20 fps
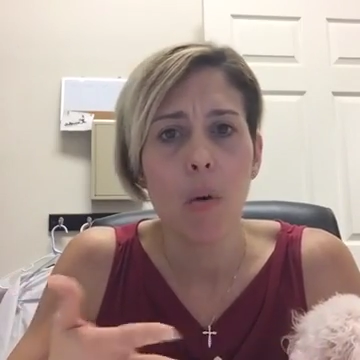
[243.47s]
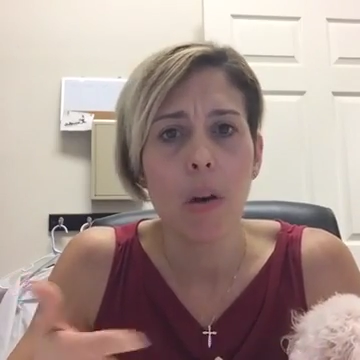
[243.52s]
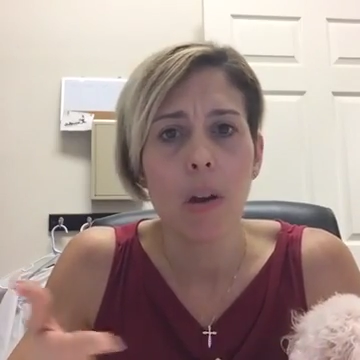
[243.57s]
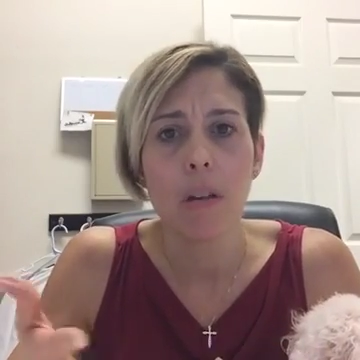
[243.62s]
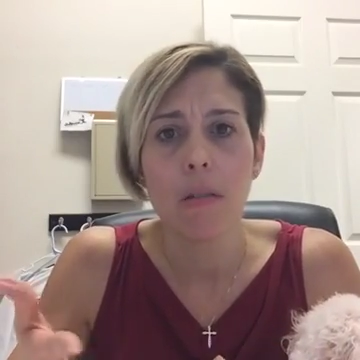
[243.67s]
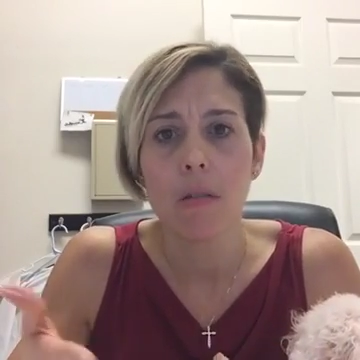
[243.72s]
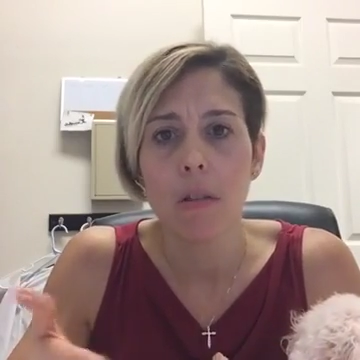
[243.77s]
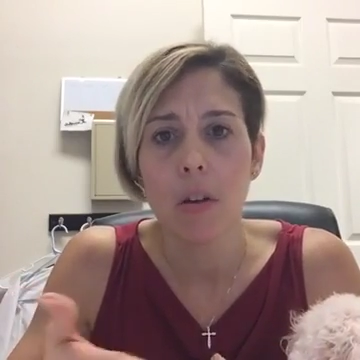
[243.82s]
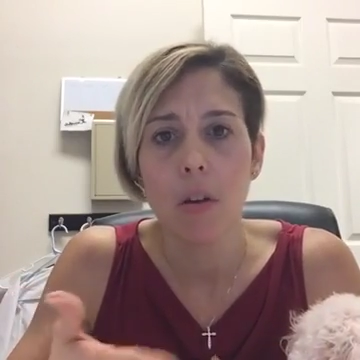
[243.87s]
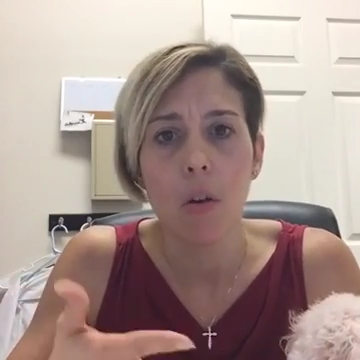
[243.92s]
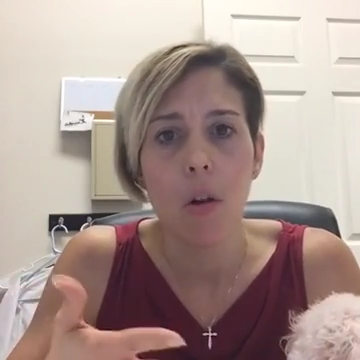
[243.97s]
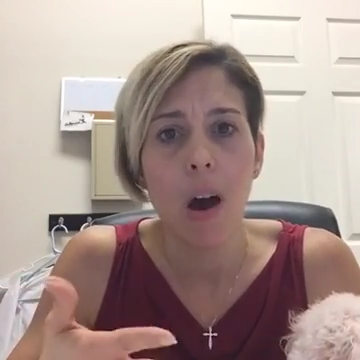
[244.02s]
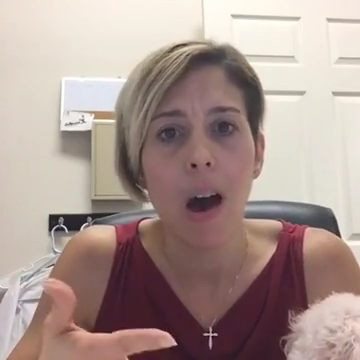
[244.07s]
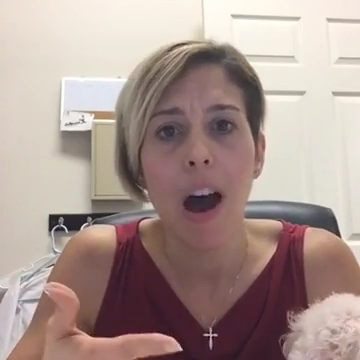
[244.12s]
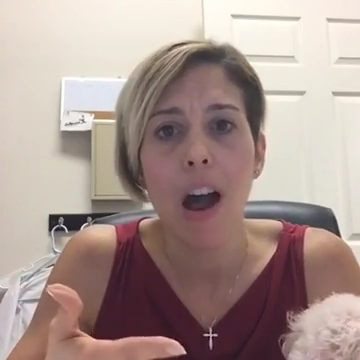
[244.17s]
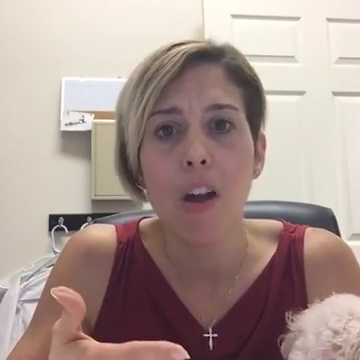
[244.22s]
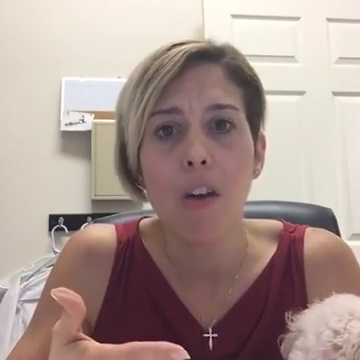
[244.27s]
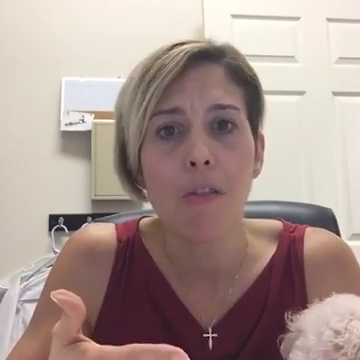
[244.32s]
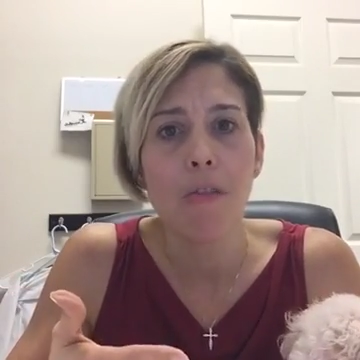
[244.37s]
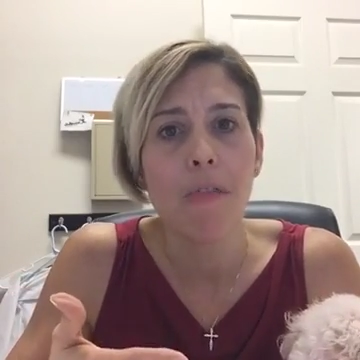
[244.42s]
and,
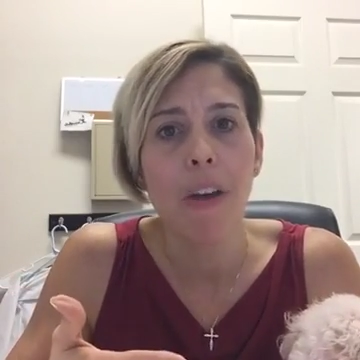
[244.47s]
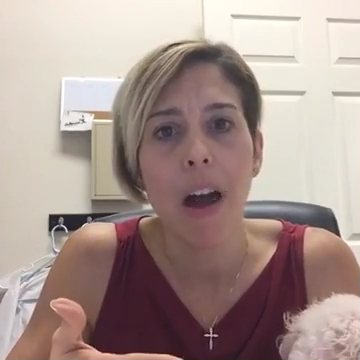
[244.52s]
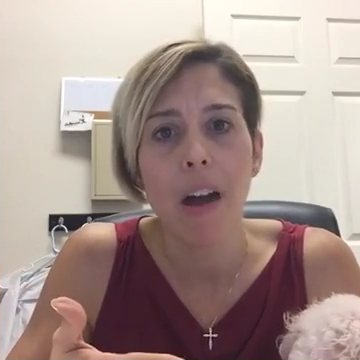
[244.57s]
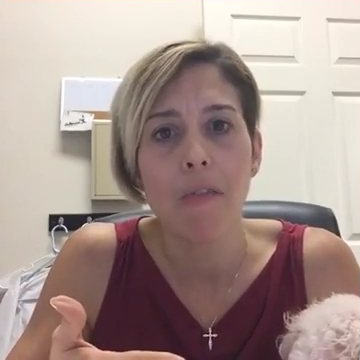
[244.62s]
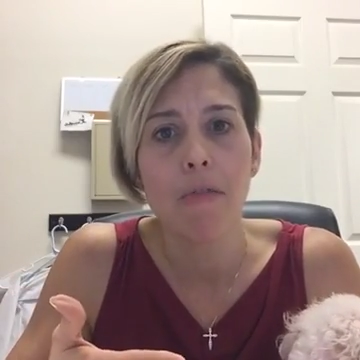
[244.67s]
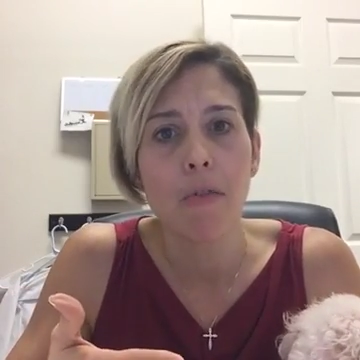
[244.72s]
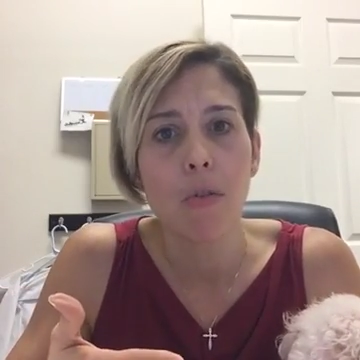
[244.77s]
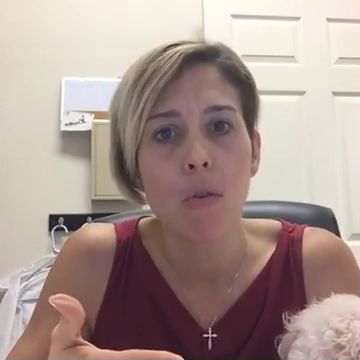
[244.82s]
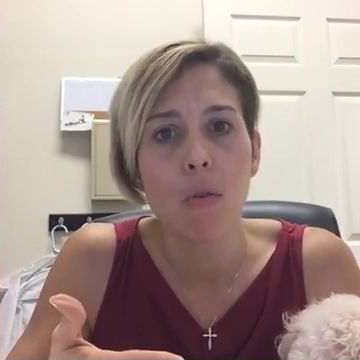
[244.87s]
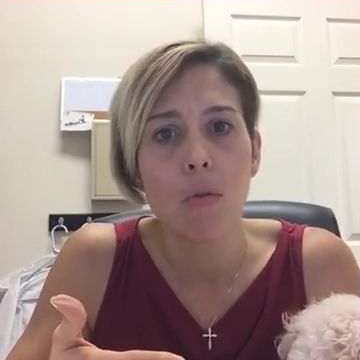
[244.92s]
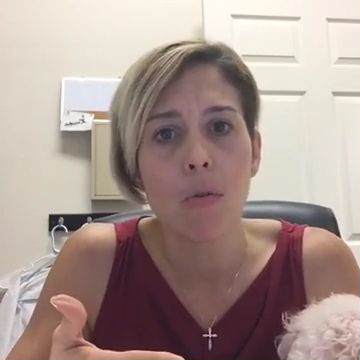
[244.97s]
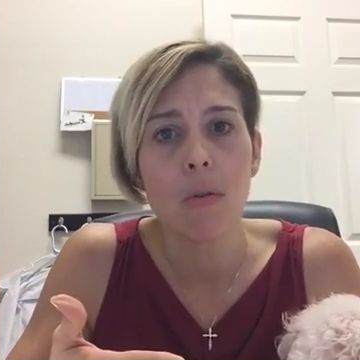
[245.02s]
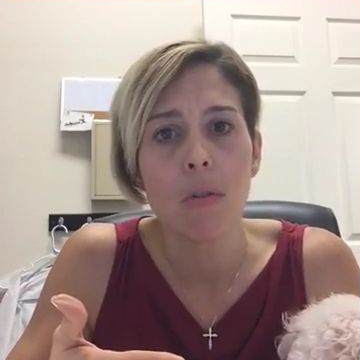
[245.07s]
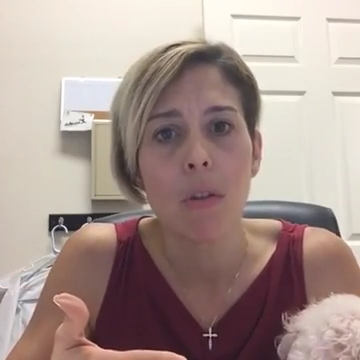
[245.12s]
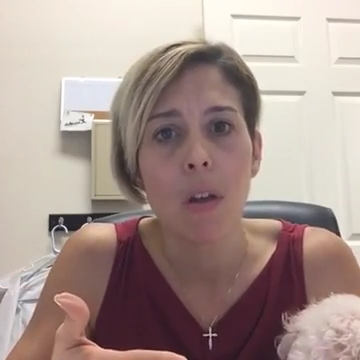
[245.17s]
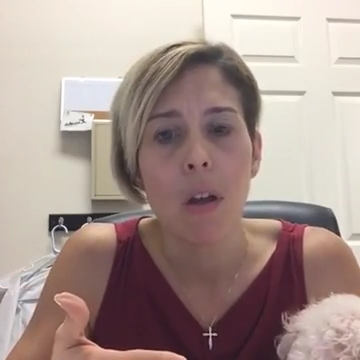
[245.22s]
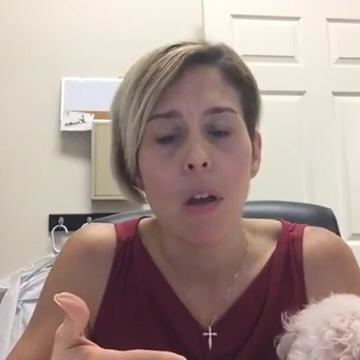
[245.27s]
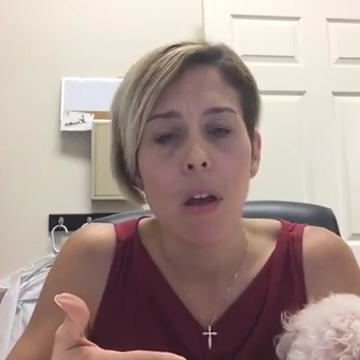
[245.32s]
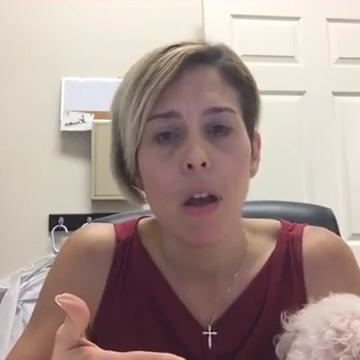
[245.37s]
higher fat foods.